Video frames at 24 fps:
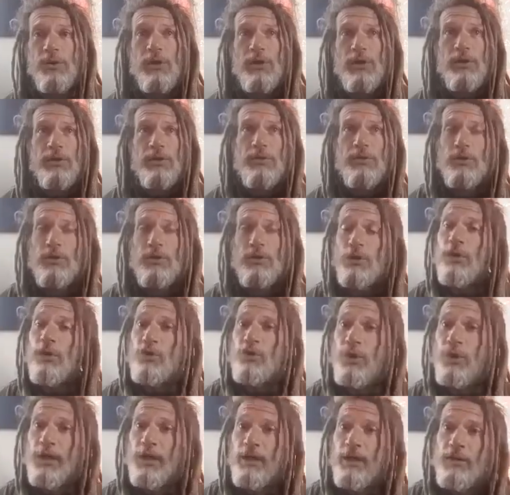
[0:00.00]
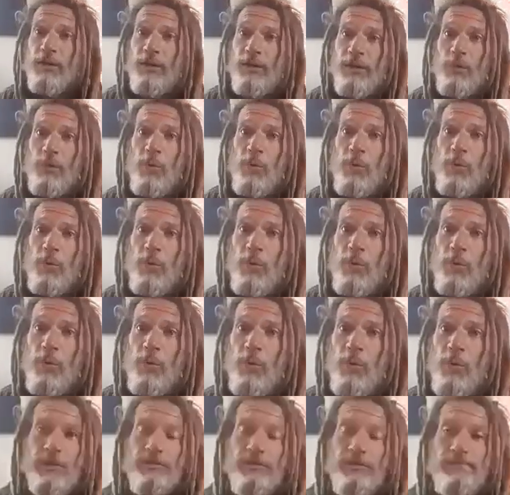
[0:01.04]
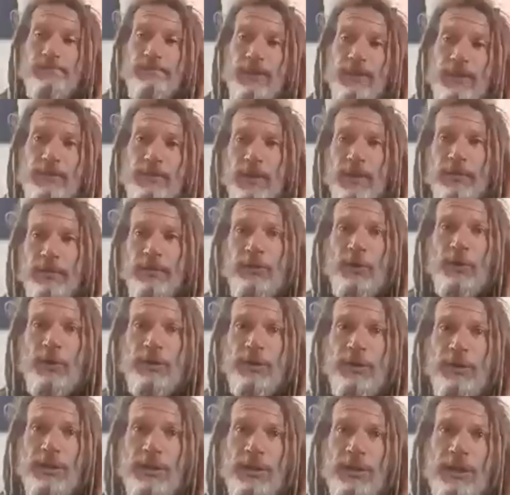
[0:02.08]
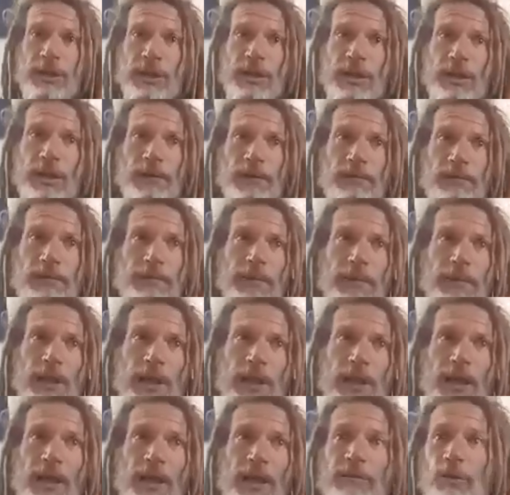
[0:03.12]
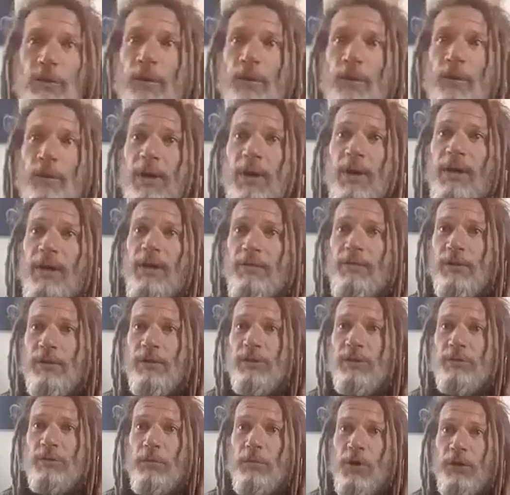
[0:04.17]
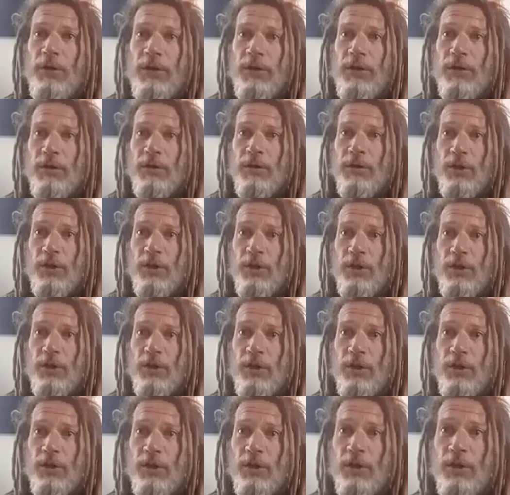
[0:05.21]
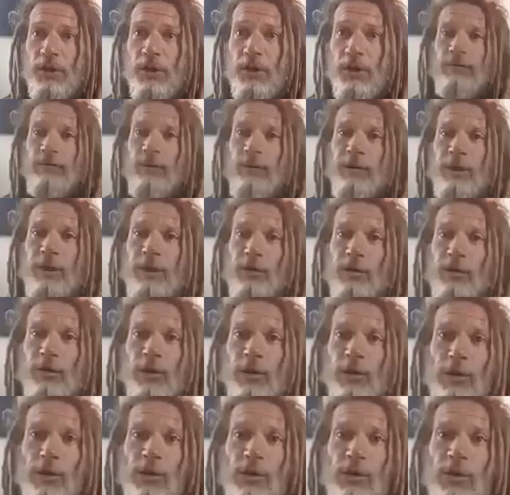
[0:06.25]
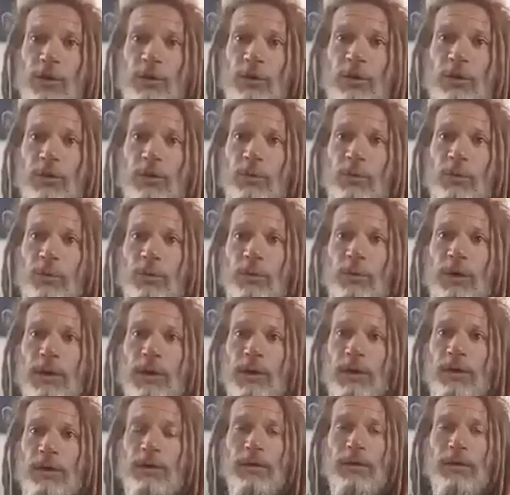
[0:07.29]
start trying to learn wild foods. Even if you're in the city, if you have a small yard, if you can grow, uh,